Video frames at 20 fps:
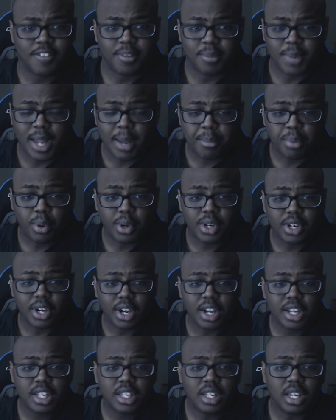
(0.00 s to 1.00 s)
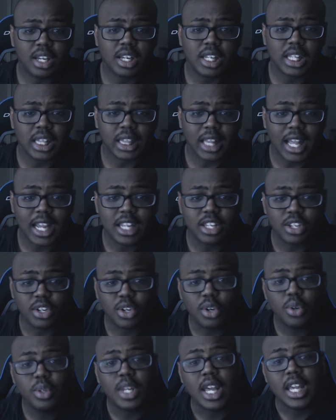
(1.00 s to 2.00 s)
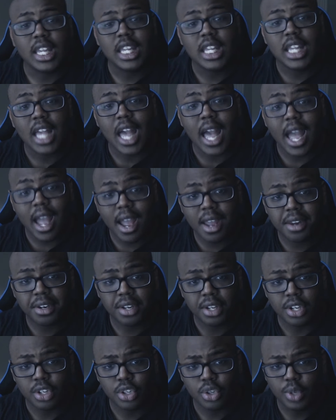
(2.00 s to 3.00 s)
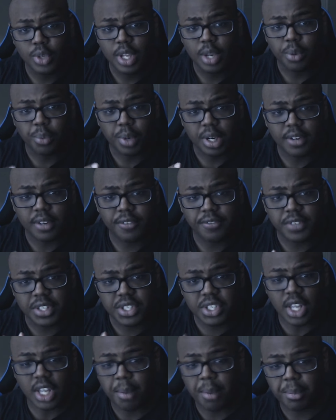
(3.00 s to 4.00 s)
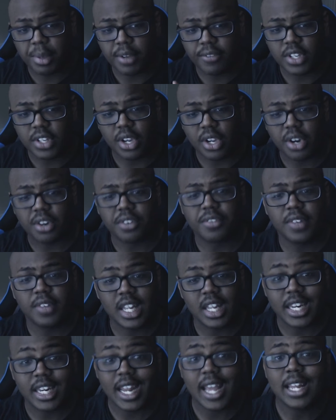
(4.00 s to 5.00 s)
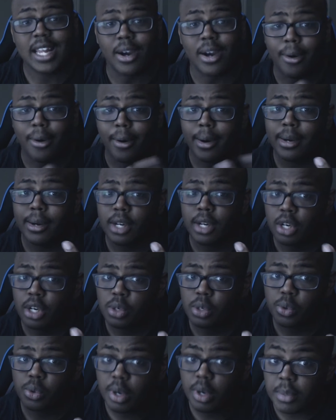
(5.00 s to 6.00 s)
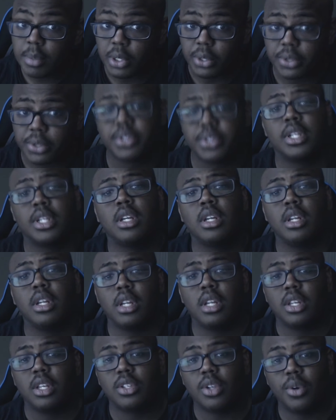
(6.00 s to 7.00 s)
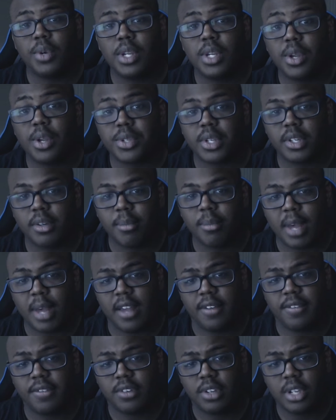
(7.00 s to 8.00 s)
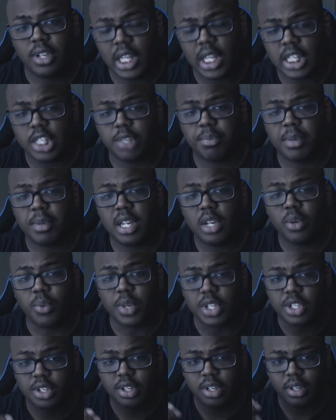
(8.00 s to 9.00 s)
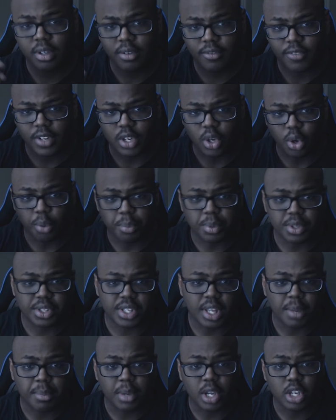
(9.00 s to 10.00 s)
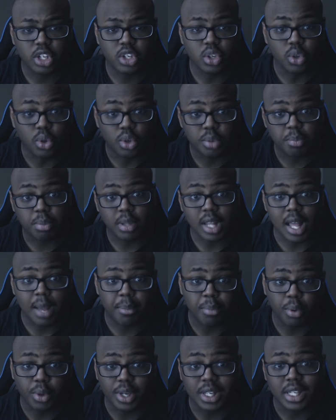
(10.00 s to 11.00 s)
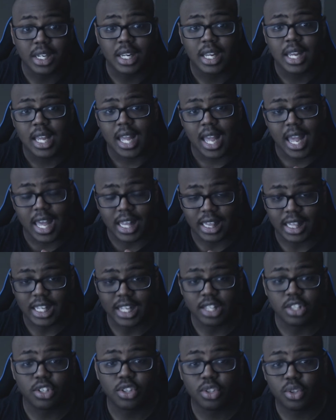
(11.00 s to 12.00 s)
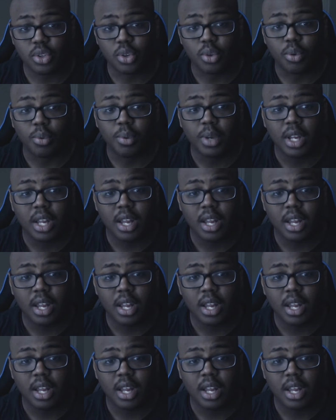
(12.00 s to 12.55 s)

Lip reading: from that point on, Light knew that he had to get rid of the scum of the earth, and that are criminals. So he goes on a mass killing spree, which then opens up a huge plot point and leads to